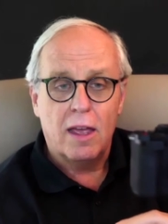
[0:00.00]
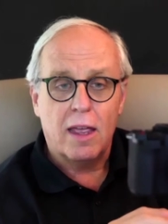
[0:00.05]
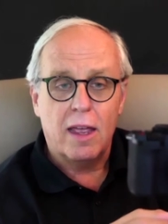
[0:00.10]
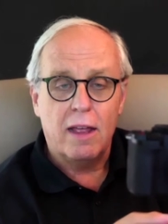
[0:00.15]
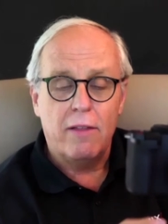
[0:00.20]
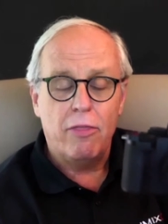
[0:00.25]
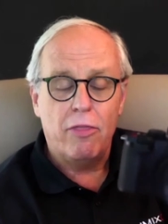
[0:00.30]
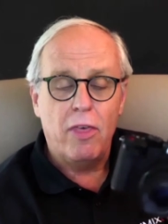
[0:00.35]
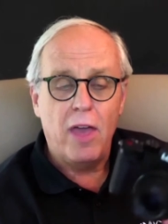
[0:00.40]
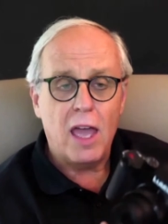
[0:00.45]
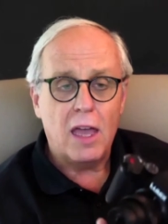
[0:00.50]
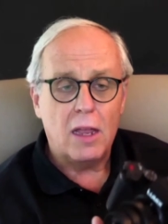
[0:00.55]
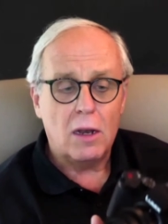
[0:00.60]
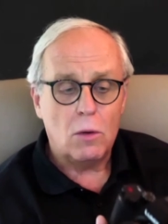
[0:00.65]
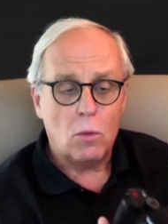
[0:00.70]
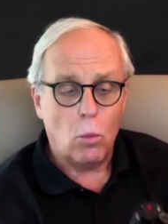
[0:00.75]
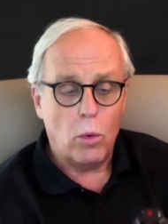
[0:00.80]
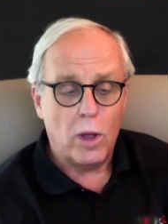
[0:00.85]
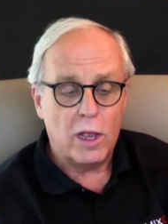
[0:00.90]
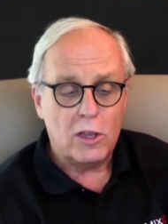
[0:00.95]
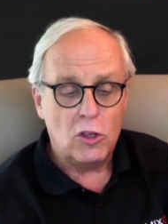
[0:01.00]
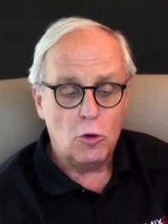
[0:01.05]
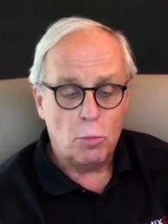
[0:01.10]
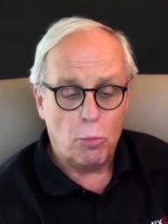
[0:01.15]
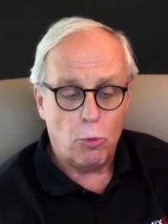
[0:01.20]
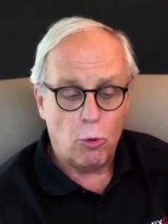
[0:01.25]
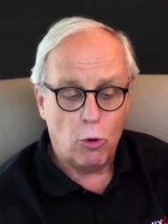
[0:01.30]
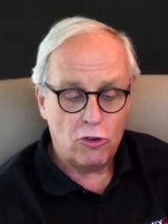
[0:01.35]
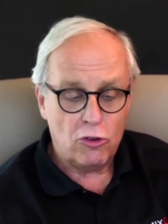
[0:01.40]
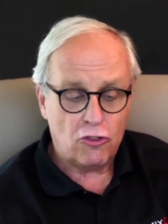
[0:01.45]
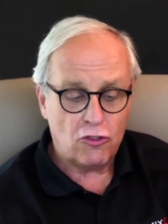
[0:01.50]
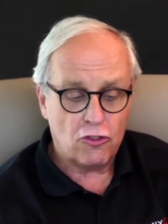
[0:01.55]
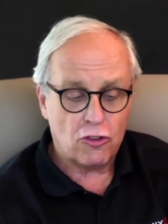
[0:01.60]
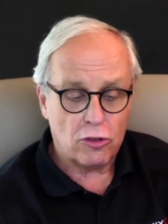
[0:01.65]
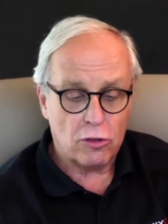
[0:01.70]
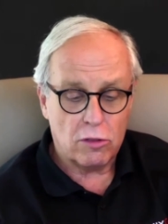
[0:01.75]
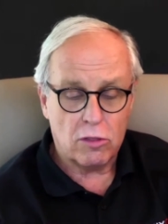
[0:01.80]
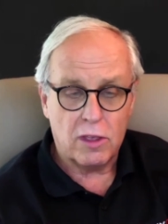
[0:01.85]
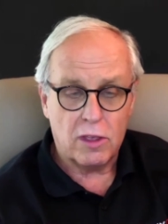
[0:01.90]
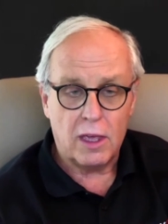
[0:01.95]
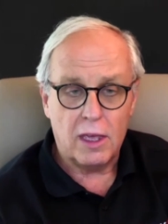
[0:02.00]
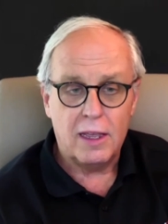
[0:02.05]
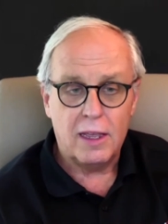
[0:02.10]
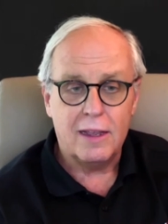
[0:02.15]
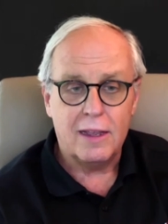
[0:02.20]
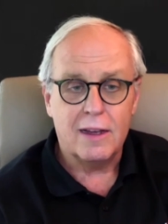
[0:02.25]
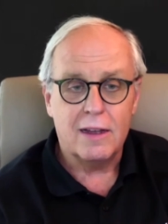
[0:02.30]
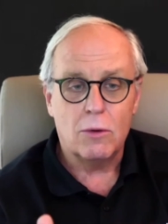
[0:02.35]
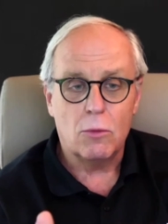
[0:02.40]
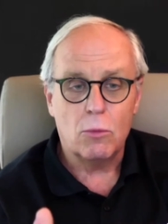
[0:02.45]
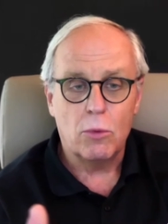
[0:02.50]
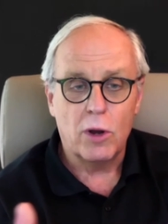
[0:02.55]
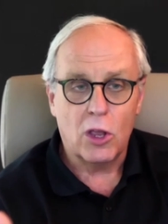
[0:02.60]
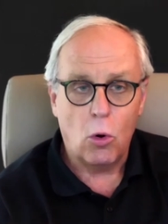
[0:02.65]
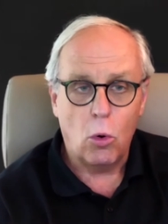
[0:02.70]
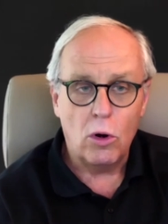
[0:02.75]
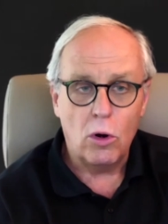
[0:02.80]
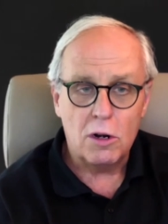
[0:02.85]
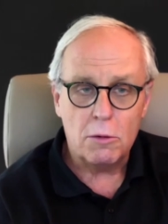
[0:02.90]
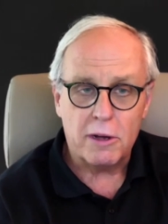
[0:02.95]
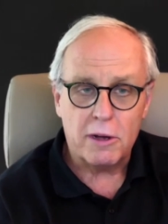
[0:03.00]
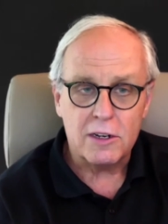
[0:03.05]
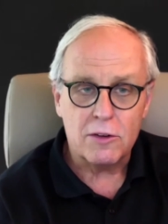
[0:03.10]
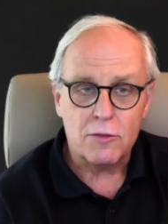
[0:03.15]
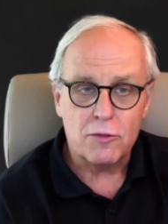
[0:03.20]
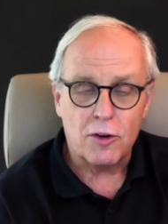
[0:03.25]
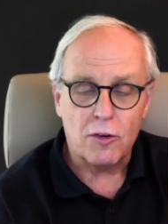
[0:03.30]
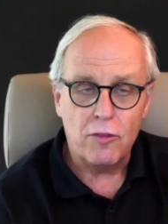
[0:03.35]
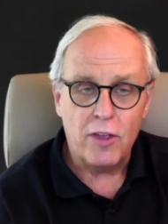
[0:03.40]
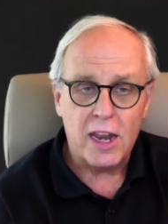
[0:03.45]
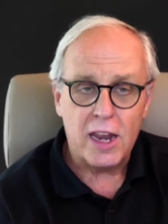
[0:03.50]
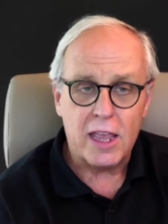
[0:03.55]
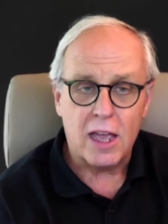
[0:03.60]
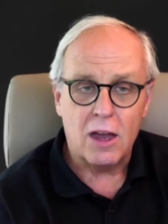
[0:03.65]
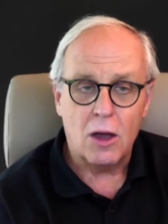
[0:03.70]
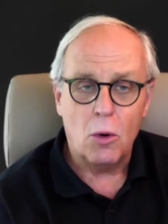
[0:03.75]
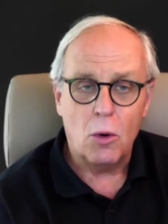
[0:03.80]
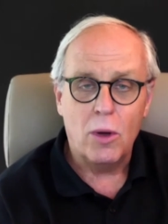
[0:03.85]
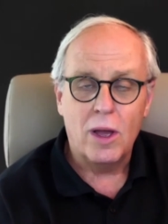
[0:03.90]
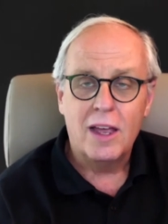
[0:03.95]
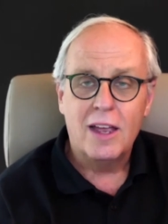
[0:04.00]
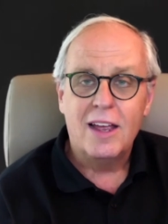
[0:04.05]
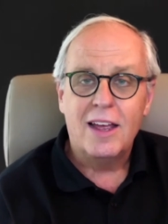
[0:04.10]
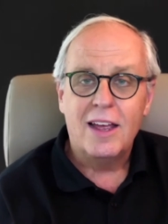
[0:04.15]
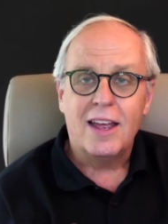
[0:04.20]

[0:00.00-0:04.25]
and then when you push the record button for video,